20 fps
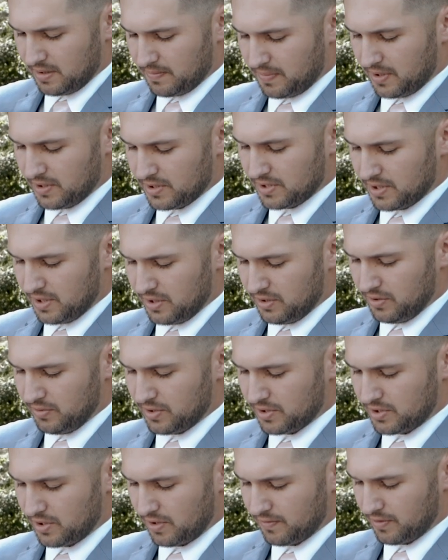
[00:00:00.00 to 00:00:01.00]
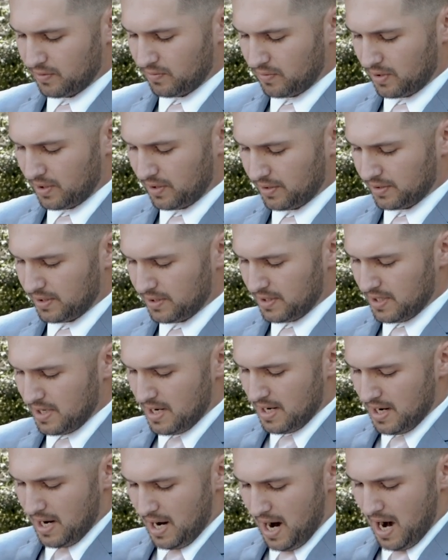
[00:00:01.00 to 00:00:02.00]
just a regular microphone
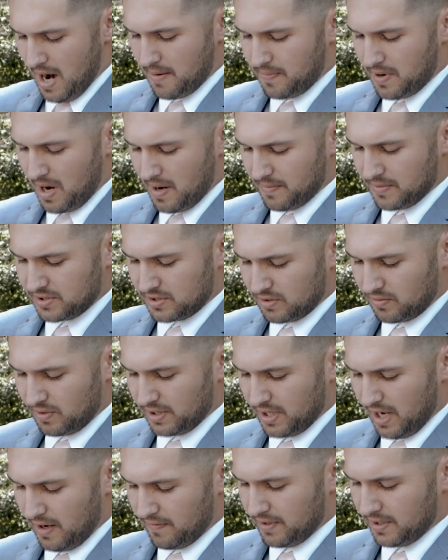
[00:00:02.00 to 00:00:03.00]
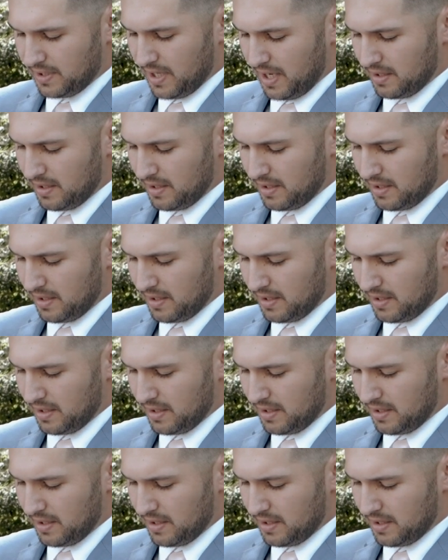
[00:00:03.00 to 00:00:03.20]
on the camera, but we would go